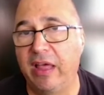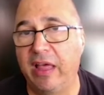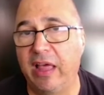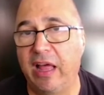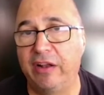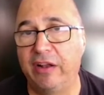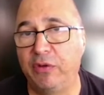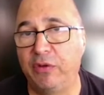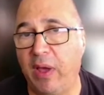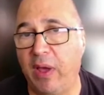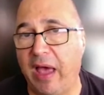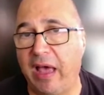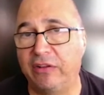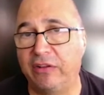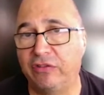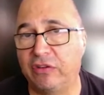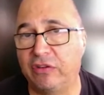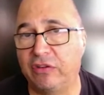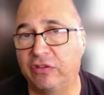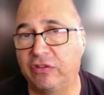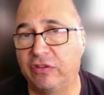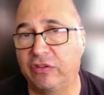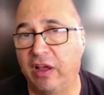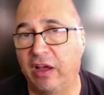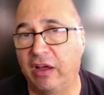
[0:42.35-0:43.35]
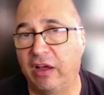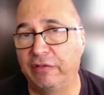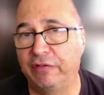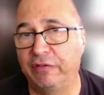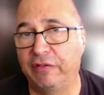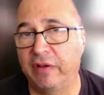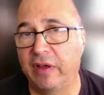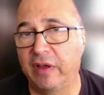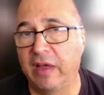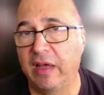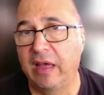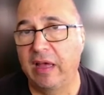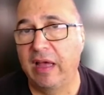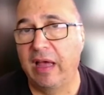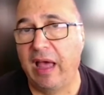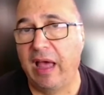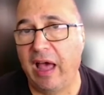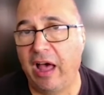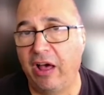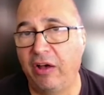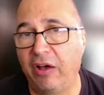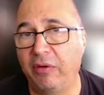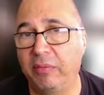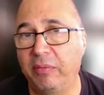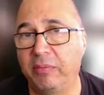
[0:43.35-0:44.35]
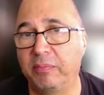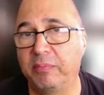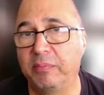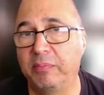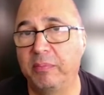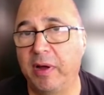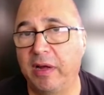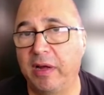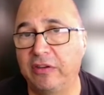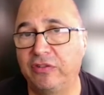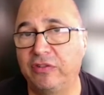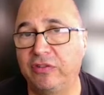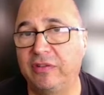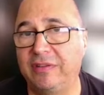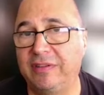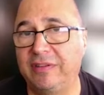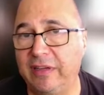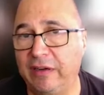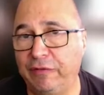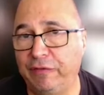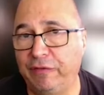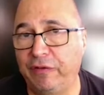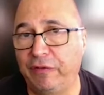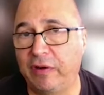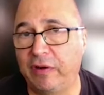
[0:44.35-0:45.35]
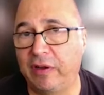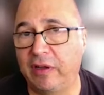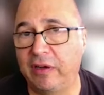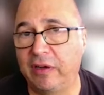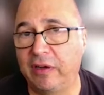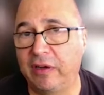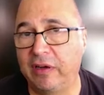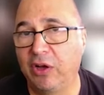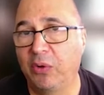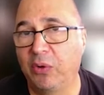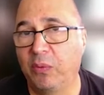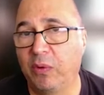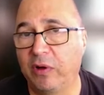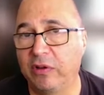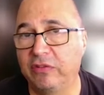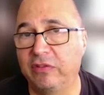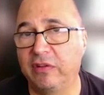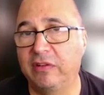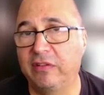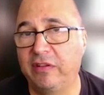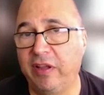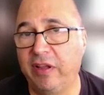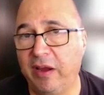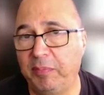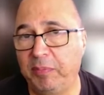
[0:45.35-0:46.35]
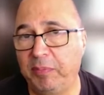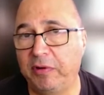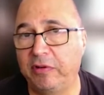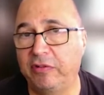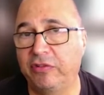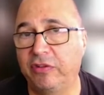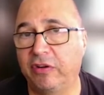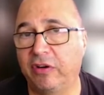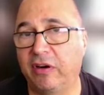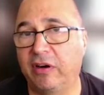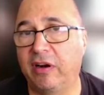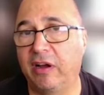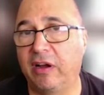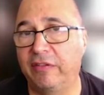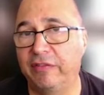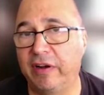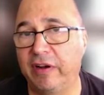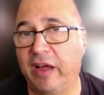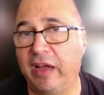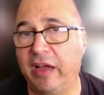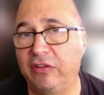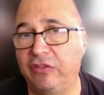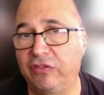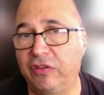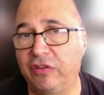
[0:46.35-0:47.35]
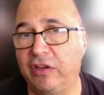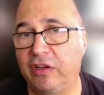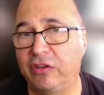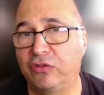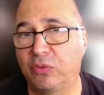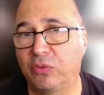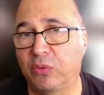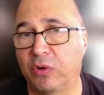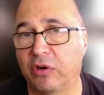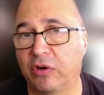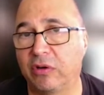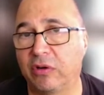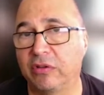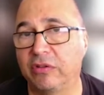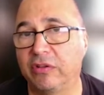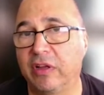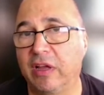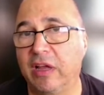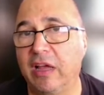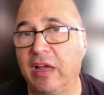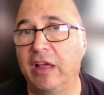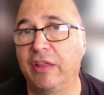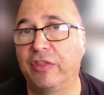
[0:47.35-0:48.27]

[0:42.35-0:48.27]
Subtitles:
And if you ask yourself, how much different was the temperature of an ice age world?